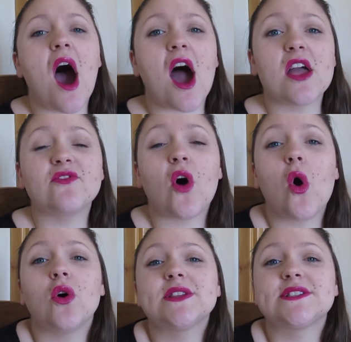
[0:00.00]
I've
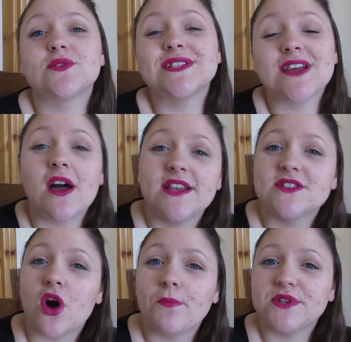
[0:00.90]
also
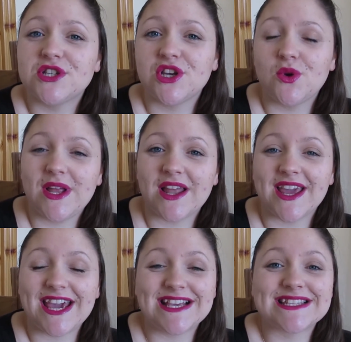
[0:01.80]
signed up to
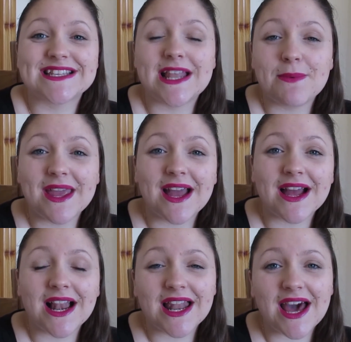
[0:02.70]
like a
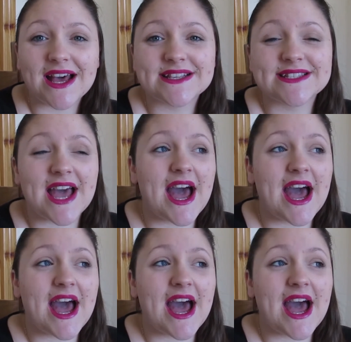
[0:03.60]
slimming class.